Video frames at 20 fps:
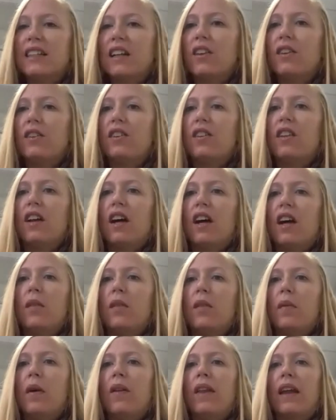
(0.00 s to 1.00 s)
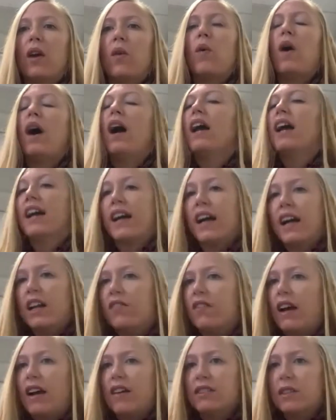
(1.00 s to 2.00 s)
I learned a lot about like why I kind of
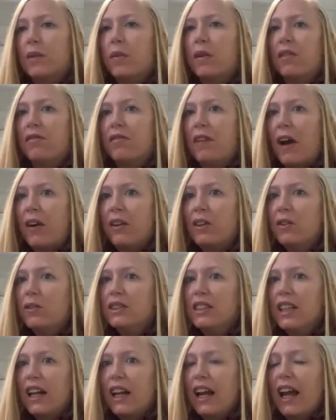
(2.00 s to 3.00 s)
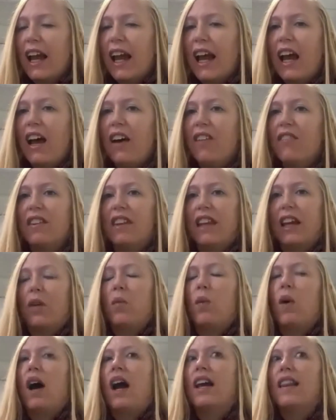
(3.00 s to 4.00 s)
have some of the values that I have and like
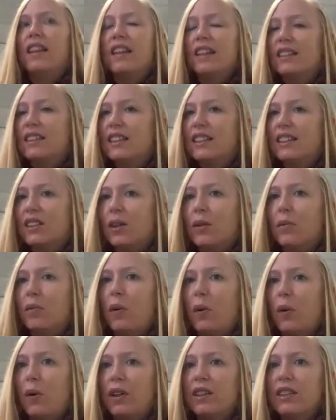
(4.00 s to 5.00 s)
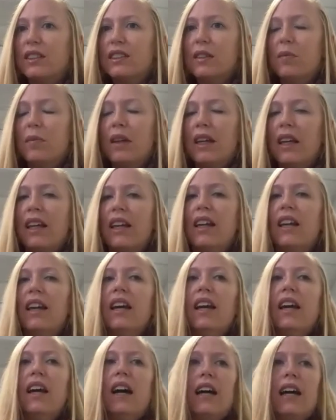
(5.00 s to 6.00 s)
why these things are important to me.
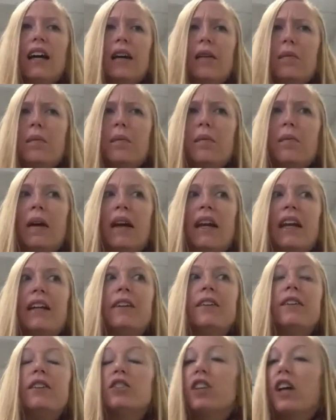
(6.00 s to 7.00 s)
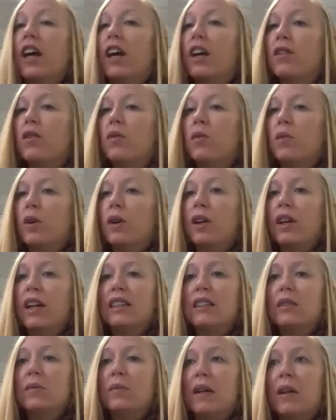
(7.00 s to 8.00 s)
Um, my inner child work
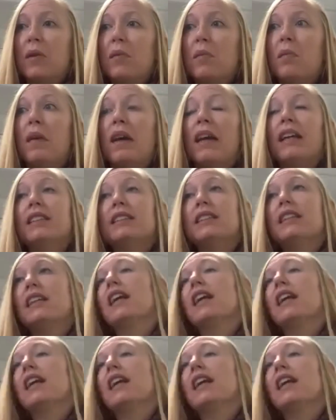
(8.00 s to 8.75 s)
has been amazing.